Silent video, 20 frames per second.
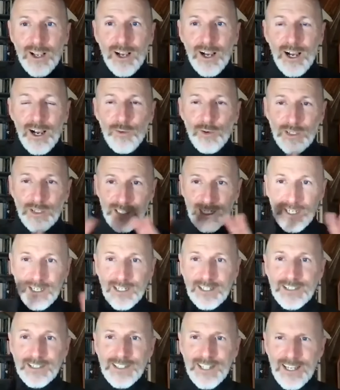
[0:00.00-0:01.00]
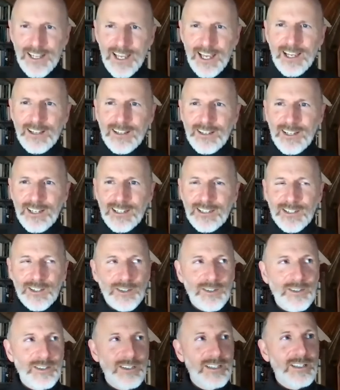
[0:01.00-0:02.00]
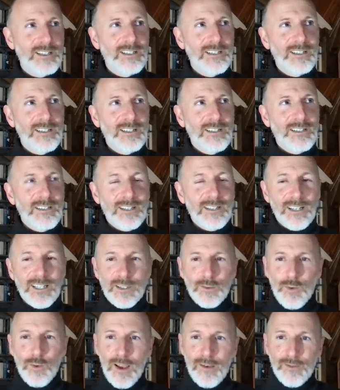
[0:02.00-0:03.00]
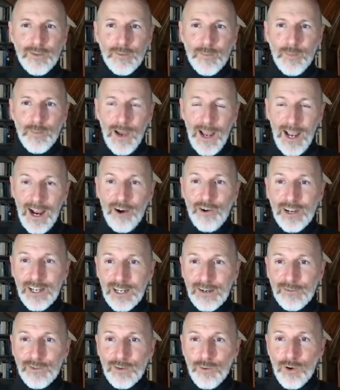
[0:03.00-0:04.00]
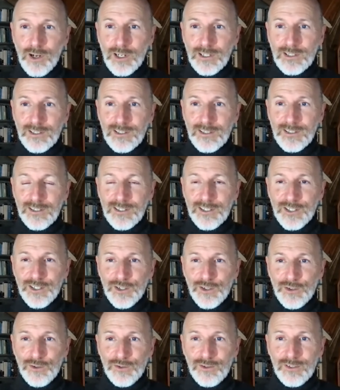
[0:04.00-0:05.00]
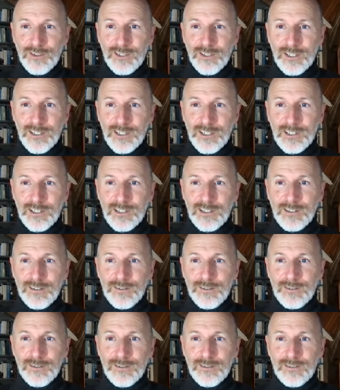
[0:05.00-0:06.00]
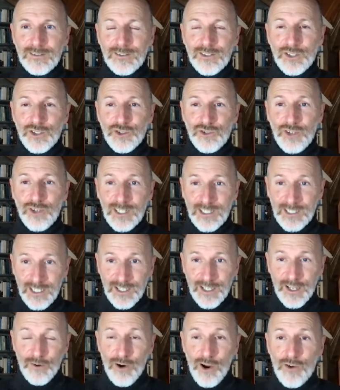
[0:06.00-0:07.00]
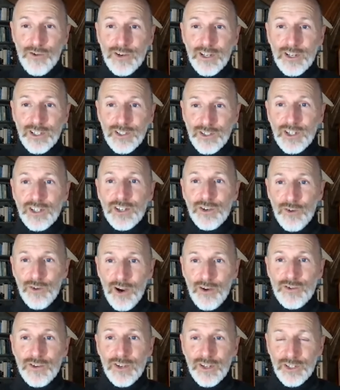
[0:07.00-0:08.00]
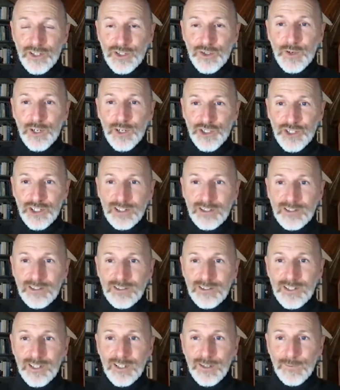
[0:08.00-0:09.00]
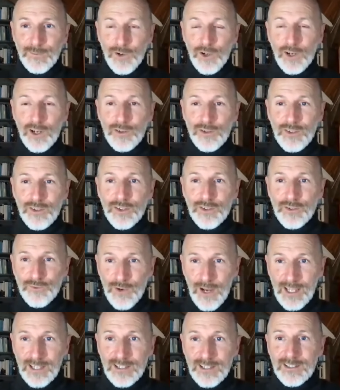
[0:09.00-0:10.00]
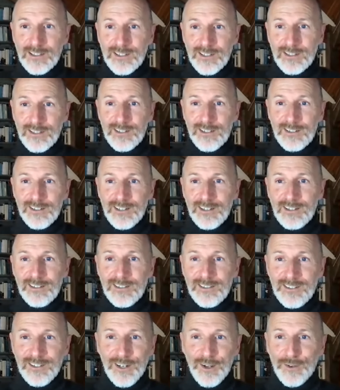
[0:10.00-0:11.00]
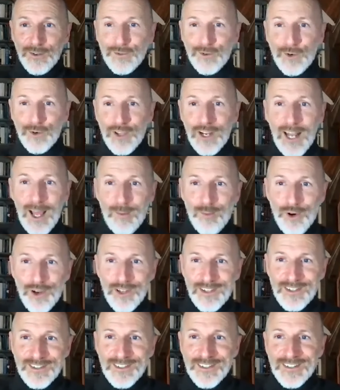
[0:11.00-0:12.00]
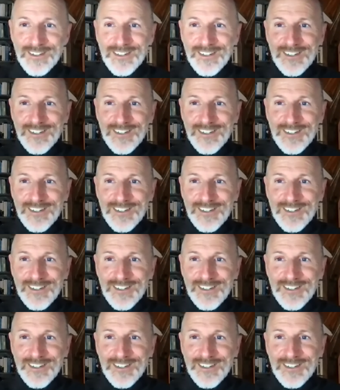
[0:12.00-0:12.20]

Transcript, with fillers: I want to kind of say that as a as a way of empowering everyone to to trust in their own in your own intuition and follow the threads, you know, through the labyrinth.